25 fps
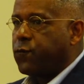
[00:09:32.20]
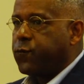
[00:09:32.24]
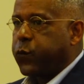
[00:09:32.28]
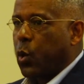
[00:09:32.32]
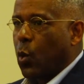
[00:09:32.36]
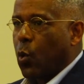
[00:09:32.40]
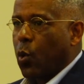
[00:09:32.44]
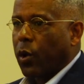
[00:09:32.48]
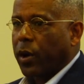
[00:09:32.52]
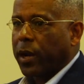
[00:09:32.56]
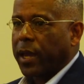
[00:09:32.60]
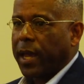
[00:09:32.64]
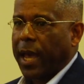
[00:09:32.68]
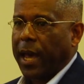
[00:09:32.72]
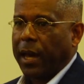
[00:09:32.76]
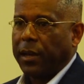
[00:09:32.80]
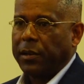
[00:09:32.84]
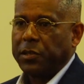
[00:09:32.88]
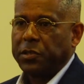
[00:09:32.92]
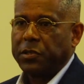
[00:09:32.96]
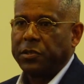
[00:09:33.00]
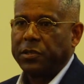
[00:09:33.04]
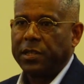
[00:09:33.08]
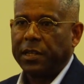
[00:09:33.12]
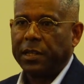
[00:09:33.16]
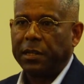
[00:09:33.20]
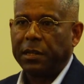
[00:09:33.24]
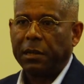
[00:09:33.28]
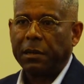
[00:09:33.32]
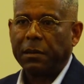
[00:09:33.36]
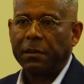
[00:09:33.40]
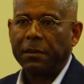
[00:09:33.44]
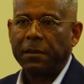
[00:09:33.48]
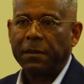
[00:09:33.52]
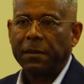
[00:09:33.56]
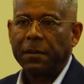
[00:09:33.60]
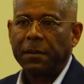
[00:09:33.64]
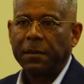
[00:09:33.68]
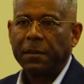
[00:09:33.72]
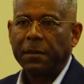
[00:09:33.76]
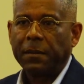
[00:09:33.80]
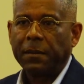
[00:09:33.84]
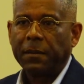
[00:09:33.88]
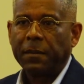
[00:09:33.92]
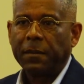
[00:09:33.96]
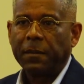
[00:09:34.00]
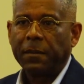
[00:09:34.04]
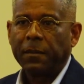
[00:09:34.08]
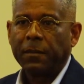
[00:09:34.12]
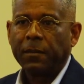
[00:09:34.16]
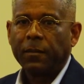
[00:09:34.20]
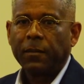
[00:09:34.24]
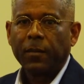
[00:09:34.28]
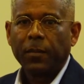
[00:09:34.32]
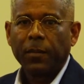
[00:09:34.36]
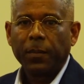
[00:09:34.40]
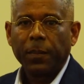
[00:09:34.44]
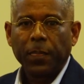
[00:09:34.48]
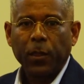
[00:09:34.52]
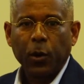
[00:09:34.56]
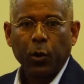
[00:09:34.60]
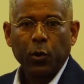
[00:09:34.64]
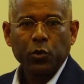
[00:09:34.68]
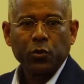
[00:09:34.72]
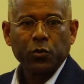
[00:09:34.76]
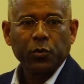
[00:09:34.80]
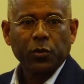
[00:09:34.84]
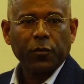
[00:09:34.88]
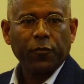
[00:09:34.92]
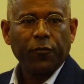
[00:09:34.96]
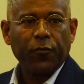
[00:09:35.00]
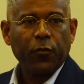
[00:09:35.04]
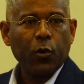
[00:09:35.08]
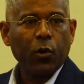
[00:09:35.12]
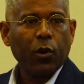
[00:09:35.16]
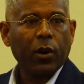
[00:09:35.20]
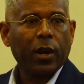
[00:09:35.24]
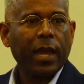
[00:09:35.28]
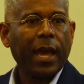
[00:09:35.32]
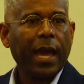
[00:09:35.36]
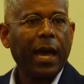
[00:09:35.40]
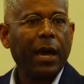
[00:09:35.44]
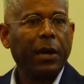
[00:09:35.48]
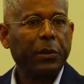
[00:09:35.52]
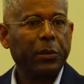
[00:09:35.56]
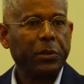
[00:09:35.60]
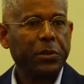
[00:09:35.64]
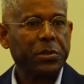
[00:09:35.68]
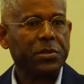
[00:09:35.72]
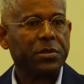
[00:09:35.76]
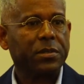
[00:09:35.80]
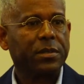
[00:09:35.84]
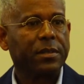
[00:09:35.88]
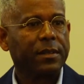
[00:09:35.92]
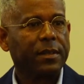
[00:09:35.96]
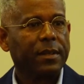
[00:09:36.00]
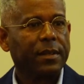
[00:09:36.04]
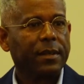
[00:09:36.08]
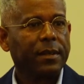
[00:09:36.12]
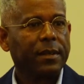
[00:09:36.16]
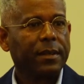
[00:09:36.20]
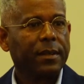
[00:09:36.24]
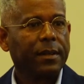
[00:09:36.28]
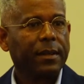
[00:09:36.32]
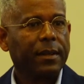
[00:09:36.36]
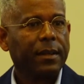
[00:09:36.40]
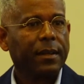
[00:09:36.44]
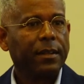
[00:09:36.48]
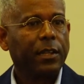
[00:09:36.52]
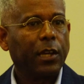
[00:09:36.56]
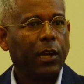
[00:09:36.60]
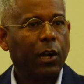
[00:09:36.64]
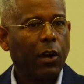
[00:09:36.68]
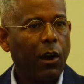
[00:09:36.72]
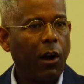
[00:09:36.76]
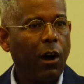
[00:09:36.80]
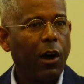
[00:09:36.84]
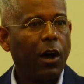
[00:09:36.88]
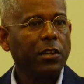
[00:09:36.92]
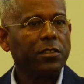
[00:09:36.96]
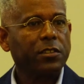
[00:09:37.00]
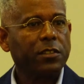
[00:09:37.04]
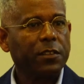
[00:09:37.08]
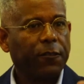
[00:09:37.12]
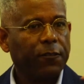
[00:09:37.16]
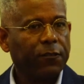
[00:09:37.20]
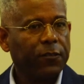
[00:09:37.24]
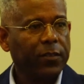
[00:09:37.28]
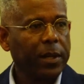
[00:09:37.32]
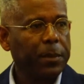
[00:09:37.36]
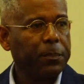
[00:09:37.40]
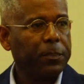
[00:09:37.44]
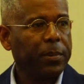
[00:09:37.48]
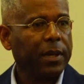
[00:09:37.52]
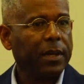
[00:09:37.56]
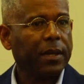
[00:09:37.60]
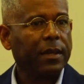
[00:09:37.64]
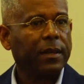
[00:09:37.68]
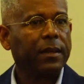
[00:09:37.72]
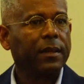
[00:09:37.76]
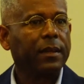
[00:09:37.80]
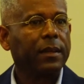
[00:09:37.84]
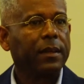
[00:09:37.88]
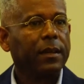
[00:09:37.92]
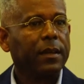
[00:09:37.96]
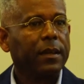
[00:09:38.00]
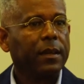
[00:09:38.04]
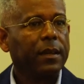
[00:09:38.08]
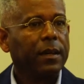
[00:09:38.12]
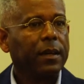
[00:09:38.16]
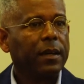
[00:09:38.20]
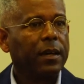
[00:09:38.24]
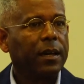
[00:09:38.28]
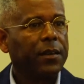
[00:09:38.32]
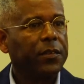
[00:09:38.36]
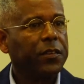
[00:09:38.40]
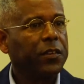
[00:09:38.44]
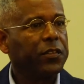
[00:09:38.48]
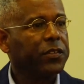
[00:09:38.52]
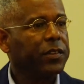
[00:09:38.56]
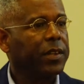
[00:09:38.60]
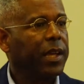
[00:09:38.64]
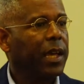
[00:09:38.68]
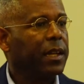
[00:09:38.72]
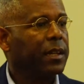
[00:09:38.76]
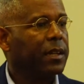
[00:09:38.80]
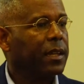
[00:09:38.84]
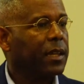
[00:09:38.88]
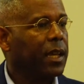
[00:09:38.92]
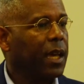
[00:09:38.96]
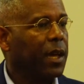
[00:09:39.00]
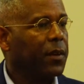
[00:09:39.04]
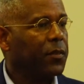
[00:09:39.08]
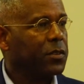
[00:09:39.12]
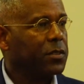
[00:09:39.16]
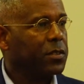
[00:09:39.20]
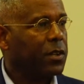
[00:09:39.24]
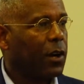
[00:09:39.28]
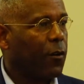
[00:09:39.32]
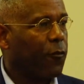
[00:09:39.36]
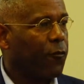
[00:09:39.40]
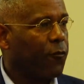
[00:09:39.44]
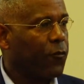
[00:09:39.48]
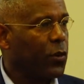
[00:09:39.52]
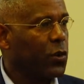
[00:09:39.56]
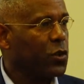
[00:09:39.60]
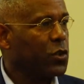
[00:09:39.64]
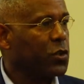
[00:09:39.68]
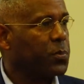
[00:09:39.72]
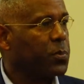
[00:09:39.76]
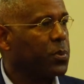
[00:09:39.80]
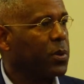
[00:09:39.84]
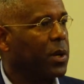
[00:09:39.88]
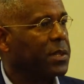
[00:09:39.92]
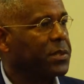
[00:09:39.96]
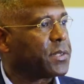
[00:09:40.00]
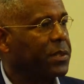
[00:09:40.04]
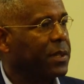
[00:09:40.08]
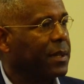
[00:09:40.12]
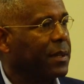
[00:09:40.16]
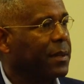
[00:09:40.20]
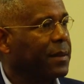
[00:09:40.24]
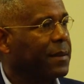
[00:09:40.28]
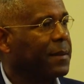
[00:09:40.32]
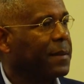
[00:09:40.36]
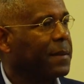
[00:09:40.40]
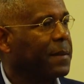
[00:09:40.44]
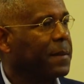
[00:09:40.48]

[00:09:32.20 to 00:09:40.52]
4 counties didn't. Those are the 4 counties that caused the flipping of the state that gave us our first president,